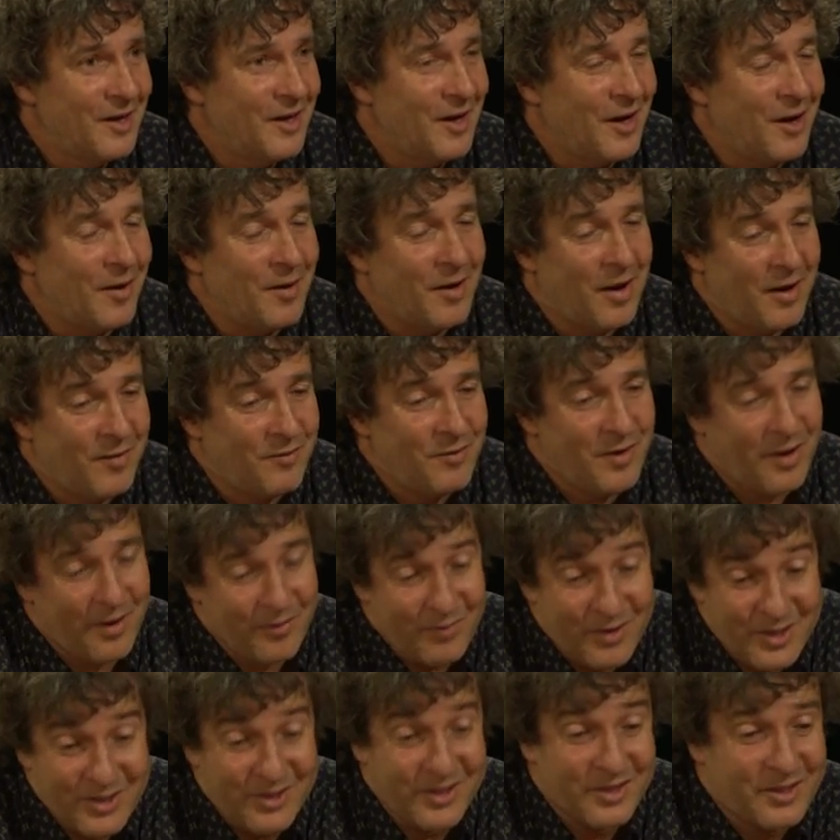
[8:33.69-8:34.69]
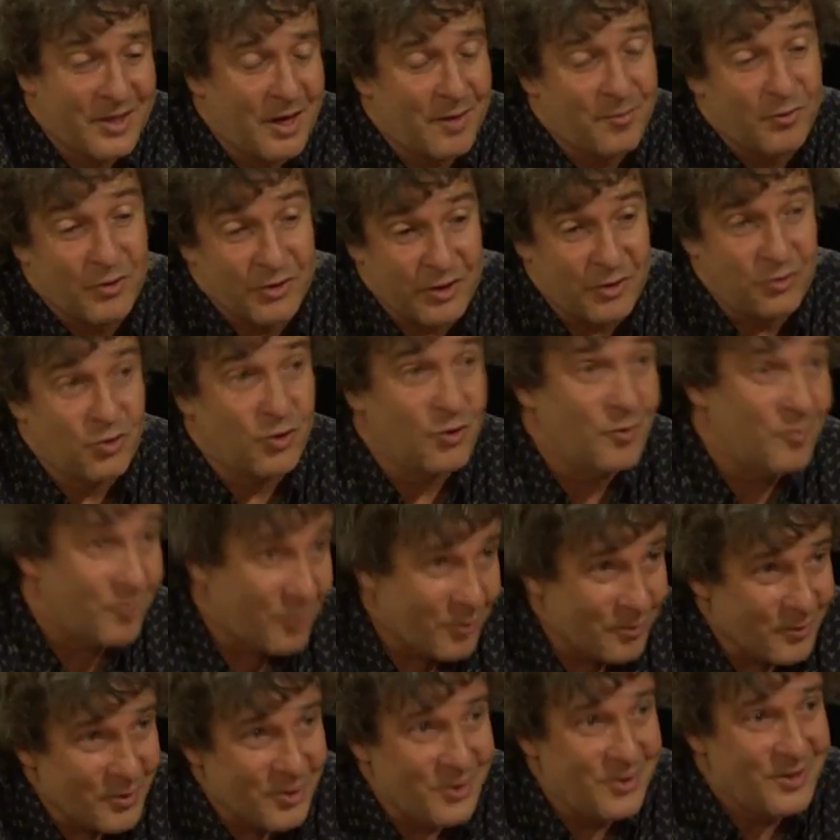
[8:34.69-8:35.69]
Yeah. And these examples are drawn
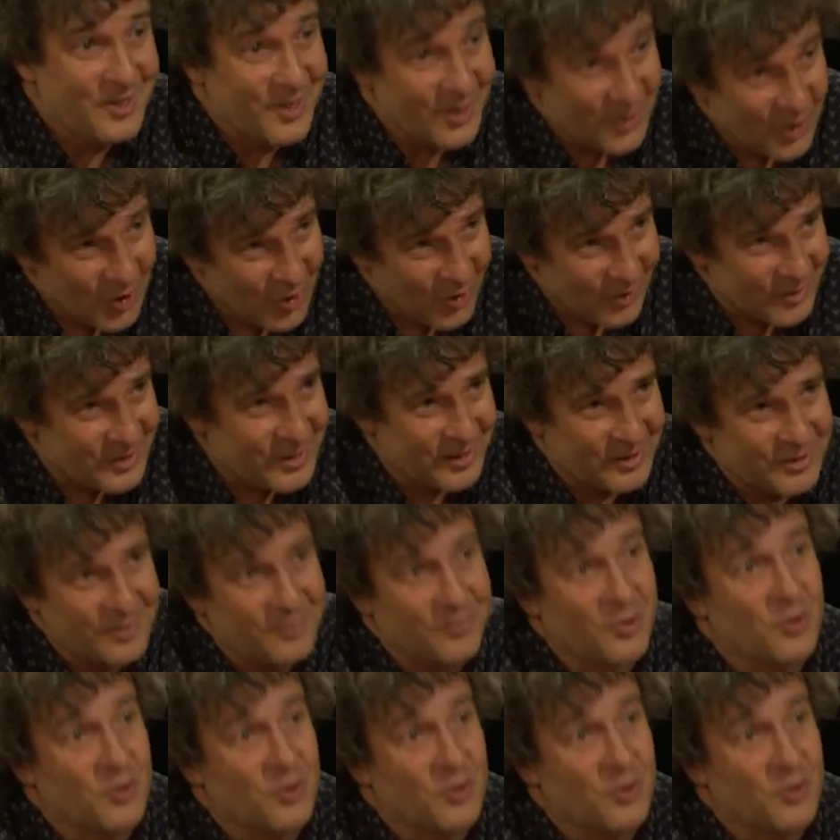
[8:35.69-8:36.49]
from a New Zealand context,